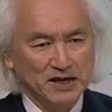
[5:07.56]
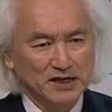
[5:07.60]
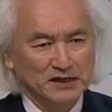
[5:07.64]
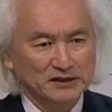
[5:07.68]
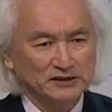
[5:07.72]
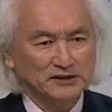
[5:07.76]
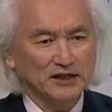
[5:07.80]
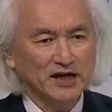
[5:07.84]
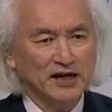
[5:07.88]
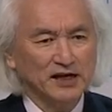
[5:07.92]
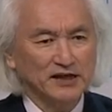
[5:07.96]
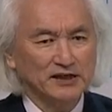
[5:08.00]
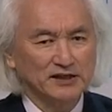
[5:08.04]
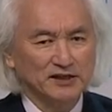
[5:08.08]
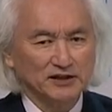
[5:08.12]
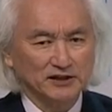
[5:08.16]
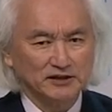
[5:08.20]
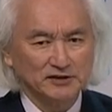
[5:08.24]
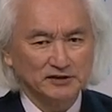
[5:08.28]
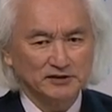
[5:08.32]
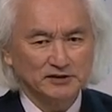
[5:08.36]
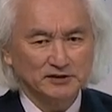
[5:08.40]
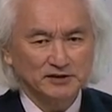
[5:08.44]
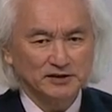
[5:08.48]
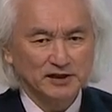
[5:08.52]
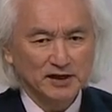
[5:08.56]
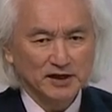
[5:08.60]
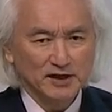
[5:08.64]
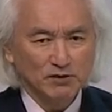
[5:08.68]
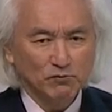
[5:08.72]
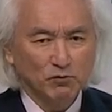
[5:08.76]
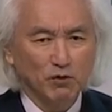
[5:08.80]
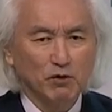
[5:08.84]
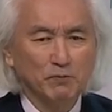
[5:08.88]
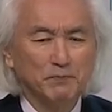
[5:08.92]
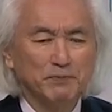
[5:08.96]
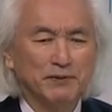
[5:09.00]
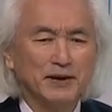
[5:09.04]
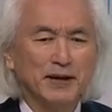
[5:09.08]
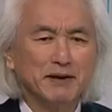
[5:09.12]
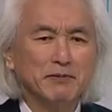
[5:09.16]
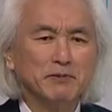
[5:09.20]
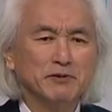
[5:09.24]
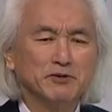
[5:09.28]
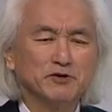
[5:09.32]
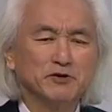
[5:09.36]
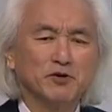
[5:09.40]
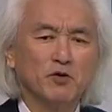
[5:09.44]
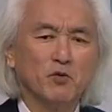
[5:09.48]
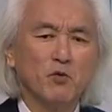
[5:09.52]
Scientists will be
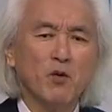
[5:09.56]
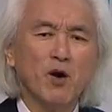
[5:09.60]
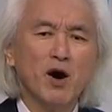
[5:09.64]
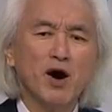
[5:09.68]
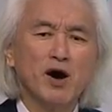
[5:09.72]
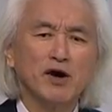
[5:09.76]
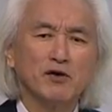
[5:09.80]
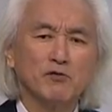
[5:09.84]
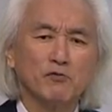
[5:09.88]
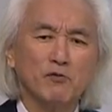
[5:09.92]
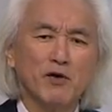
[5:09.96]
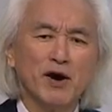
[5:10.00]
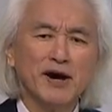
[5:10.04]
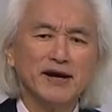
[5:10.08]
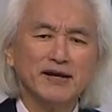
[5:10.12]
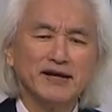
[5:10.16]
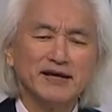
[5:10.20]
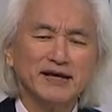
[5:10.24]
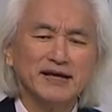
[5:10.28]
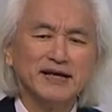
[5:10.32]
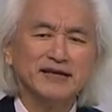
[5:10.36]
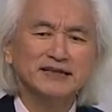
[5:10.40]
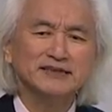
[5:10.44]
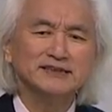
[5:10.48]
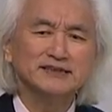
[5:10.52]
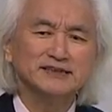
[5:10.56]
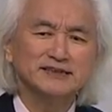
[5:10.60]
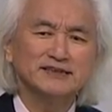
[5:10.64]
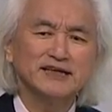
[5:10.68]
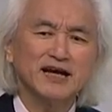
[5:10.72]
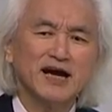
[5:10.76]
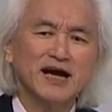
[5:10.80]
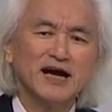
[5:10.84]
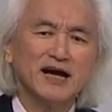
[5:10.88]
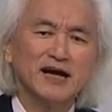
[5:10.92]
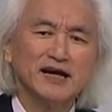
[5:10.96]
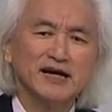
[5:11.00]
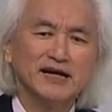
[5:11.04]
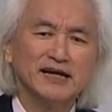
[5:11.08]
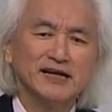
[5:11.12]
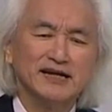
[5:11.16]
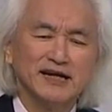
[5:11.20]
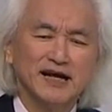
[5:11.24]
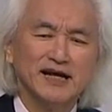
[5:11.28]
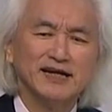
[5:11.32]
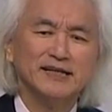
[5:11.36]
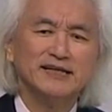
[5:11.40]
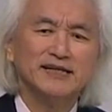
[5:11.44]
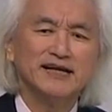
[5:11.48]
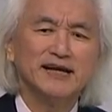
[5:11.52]
able to walk right inside
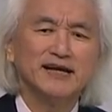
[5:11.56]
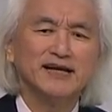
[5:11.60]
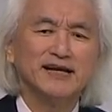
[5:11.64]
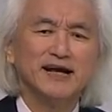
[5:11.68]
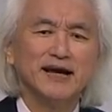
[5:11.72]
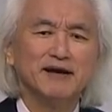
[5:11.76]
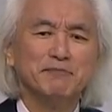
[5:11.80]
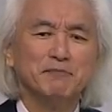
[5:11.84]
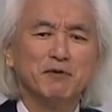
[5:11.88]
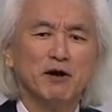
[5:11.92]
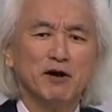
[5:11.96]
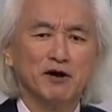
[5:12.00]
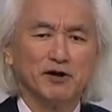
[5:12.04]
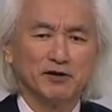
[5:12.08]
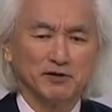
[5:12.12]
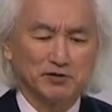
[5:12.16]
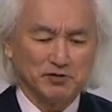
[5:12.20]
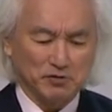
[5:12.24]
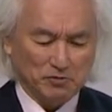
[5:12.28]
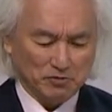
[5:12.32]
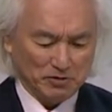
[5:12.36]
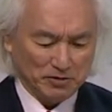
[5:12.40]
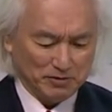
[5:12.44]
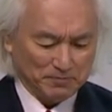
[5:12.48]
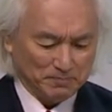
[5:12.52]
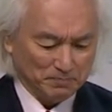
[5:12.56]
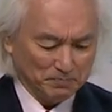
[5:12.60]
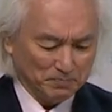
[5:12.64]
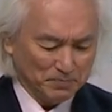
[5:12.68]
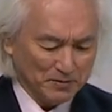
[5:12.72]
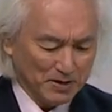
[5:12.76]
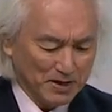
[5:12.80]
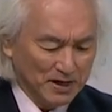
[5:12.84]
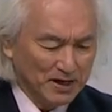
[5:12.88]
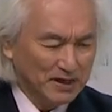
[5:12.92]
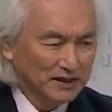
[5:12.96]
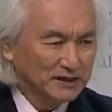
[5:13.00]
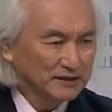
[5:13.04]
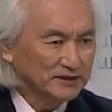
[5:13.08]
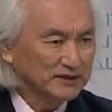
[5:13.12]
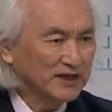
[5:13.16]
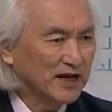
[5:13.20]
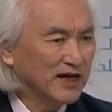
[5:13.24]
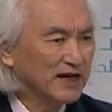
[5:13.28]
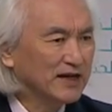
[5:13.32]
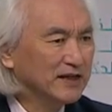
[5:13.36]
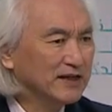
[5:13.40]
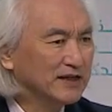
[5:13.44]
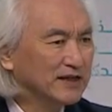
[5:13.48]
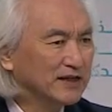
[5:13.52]
a DNA molecule.
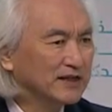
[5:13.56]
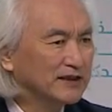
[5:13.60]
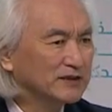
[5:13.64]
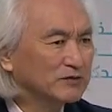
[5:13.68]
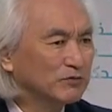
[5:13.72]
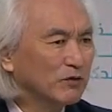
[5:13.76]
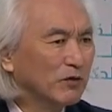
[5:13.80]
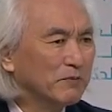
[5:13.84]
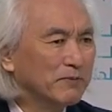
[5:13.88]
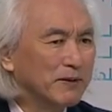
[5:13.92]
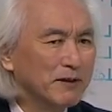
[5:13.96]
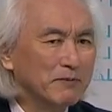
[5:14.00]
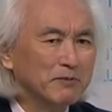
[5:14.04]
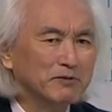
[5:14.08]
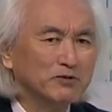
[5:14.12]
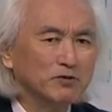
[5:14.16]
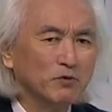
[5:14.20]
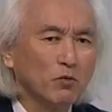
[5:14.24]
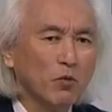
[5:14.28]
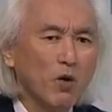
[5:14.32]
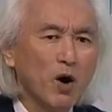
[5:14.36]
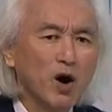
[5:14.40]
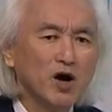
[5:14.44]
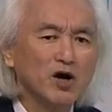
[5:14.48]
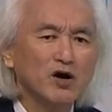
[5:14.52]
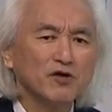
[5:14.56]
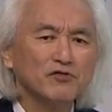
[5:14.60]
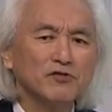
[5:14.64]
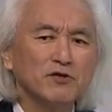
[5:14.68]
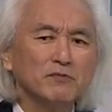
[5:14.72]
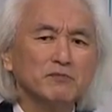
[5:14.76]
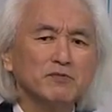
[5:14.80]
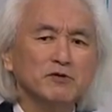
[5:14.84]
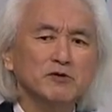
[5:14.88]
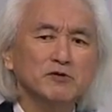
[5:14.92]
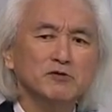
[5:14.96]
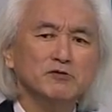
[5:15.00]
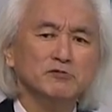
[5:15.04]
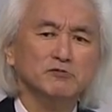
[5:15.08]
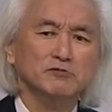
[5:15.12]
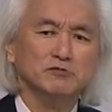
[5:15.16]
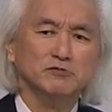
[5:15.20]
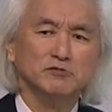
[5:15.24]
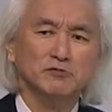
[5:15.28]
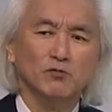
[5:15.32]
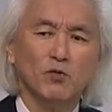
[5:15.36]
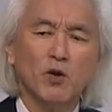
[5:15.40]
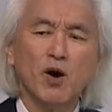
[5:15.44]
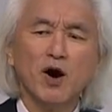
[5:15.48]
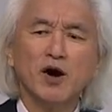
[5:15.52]
Scientists will be able to walk on the
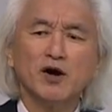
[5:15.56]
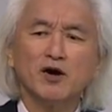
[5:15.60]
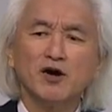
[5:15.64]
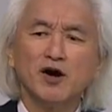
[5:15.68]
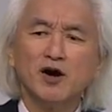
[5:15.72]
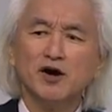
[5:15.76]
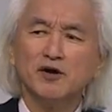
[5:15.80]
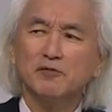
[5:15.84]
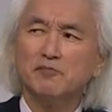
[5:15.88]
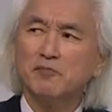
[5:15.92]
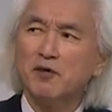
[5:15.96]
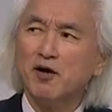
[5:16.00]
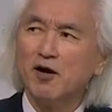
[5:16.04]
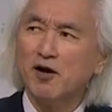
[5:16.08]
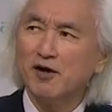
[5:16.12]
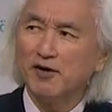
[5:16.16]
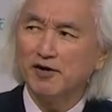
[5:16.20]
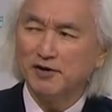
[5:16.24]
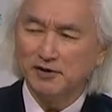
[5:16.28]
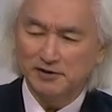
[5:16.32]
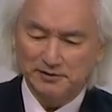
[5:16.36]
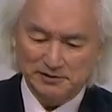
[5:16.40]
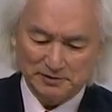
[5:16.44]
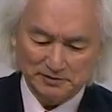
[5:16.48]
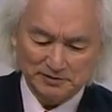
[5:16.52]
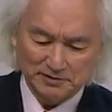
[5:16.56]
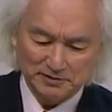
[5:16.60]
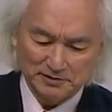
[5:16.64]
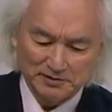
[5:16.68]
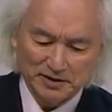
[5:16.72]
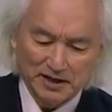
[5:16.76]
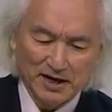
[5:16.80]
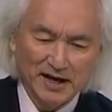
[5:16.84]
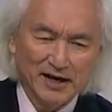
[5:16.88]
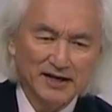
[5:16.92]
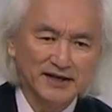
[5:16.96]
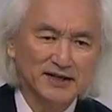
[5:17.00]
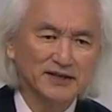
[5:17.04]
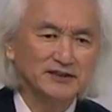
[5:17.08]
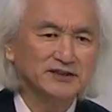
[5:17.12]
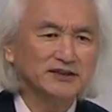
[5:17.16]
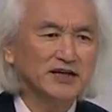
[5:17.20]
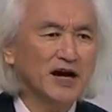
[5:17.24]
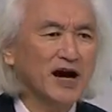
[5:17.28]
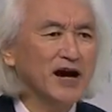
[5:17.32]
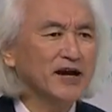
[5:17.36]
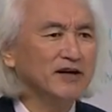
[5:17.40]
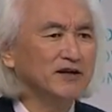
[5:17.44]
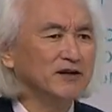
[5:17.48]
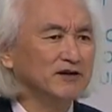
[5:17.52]
moon, walk on Mars.
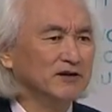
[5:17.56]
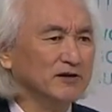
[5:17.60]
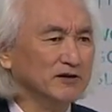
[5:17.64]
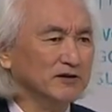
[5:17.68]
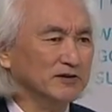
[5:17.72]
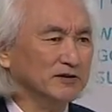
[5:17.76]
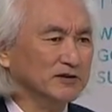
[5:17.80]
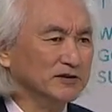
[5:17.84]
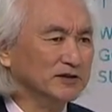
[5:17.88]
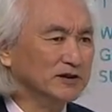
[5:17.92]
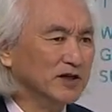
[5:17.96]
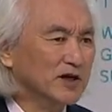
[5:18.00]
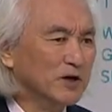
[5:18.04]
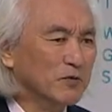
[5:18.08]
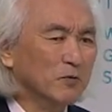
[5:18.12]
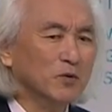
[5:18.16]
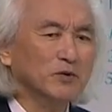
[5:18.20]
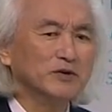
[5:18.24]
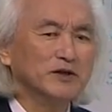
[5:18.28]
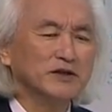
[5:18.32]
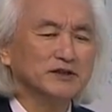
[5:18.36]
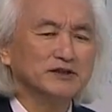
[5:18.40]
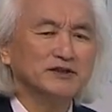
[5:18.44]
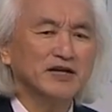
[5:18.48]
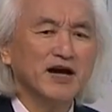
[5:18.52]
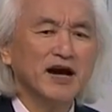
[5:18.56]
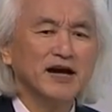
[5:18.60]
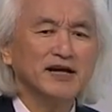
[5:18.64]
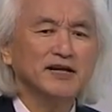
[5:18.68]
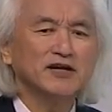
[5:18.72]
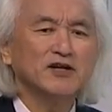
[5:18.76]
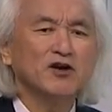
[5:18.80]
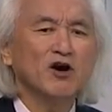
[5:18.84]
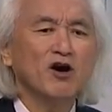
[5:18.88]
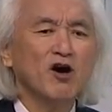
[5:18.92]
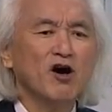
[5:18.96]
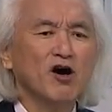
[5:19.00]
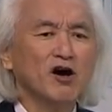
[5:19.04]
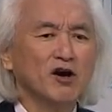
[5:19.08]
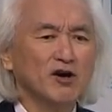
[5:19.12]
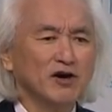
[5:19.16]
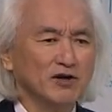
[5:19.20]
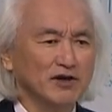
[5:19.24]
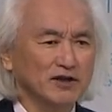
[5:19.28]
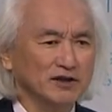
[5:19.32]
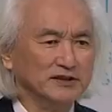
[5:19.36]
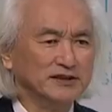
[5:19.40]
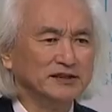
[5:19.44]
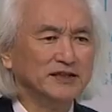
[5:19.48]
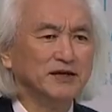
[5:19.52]
Designers will design
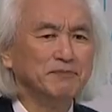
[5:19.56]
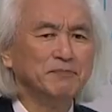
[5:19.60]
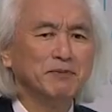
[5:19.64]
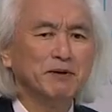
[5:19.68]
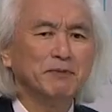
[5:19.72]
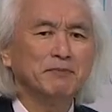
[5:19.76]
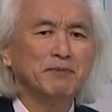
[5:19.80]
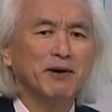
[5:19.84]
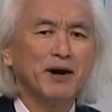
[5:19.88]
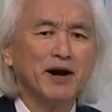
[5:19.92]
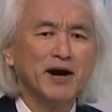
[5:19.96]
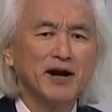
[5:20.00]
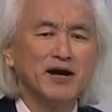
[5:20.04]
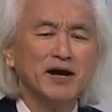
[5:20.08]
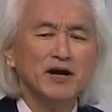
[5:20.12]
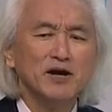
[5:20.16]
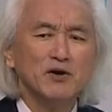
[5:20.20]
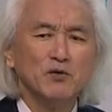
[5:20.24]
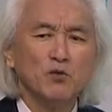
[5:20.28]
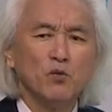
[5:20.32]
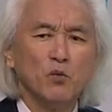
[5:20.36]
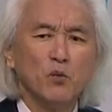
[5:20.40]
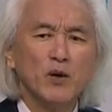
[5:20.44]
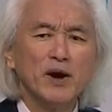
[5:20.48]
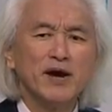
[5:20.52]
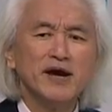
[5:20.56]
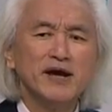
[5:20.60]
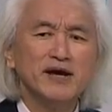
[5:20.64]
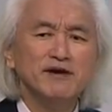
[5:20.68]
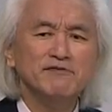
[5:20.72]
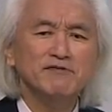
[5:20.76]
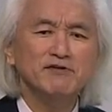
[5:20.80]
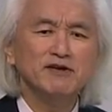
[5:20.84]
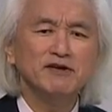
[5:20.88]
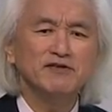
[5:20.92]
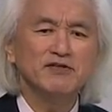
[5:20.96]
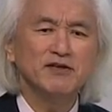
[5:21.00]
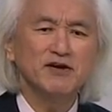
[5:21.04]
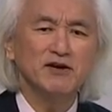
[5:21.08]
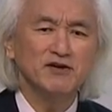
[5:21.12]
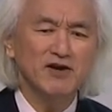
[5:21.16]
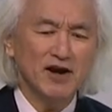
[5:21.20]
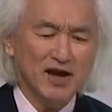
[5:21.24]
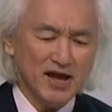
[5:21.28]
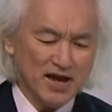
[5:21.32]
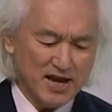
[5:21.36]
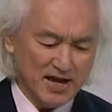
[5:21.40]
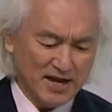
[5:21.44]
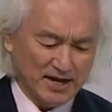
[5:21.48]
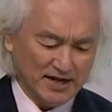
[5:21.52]
cars simply by waving their
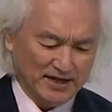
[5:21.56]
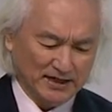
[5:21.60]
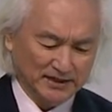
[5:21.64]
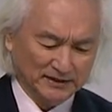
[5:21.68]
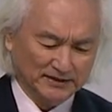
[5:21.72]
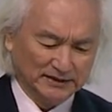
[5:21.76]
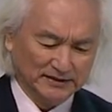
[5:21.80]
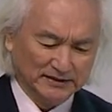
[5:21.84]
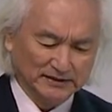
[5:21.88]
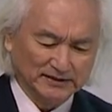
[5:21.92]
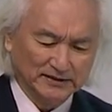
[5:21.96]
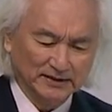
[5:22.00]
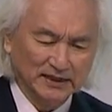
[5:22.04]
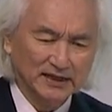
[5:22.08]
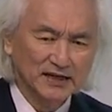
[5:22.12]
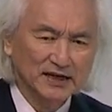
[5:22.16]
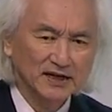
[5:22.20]
hands.